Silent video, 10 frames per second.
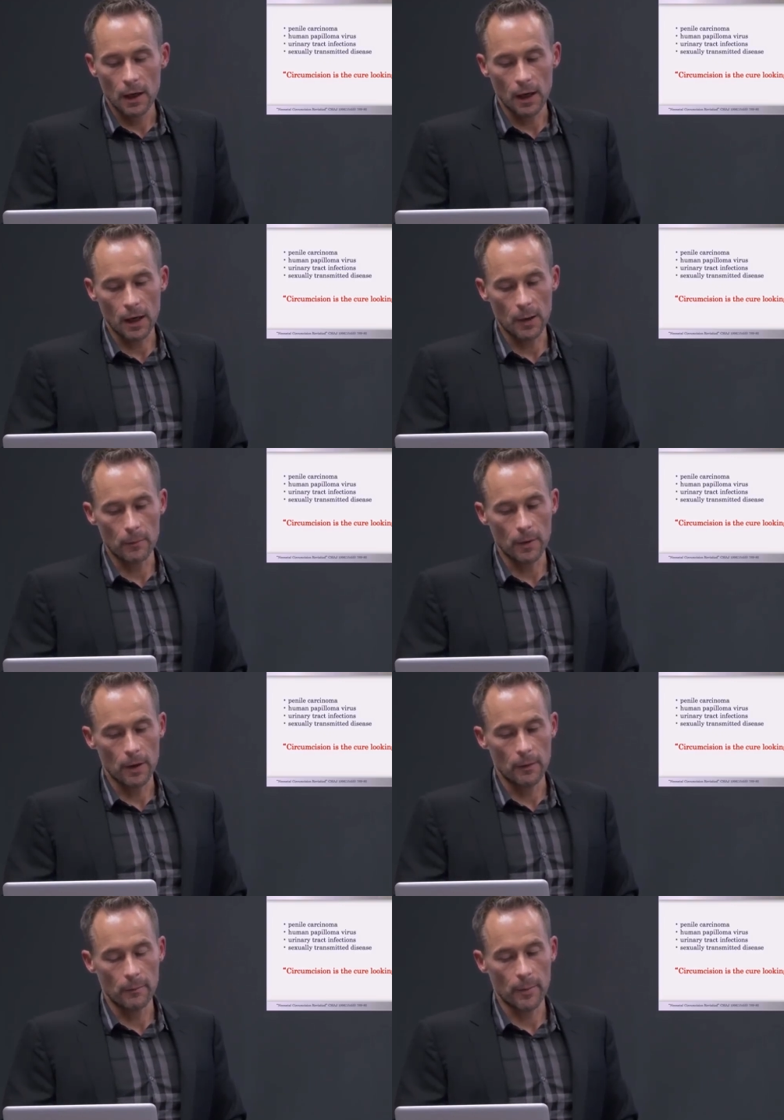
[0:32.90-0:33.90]

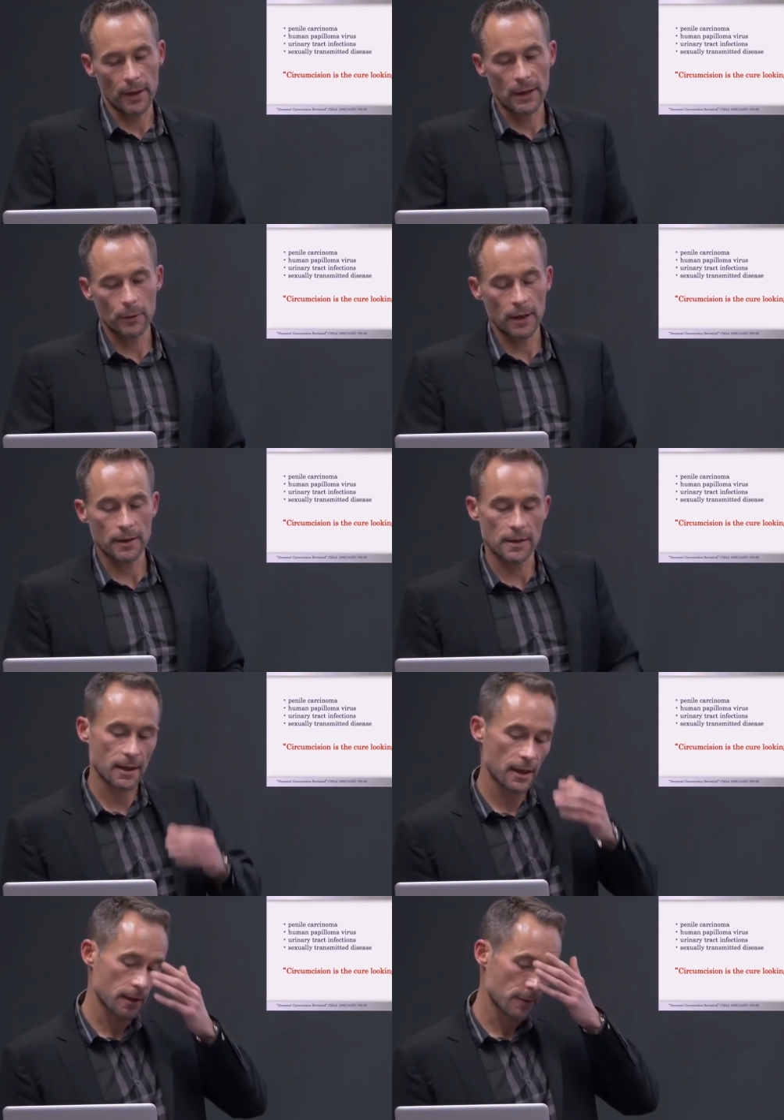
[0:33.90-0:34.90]
But I would like to
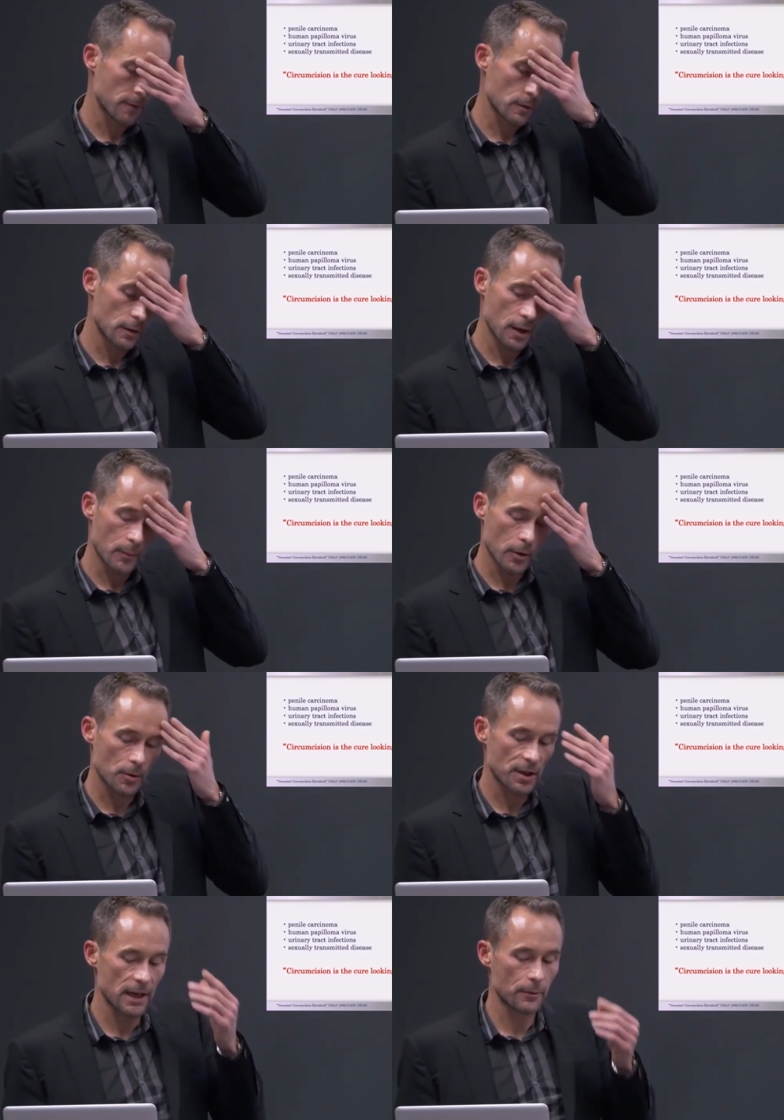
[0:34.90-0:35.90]
take a different
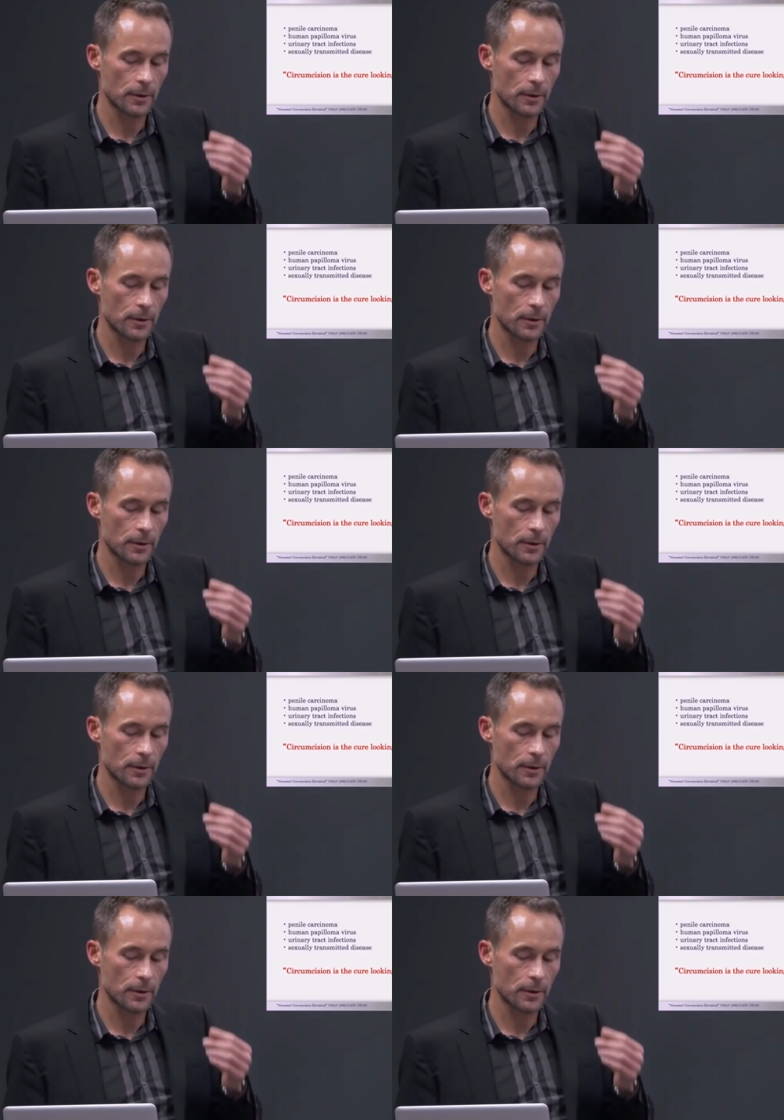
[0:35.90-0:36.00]
approach.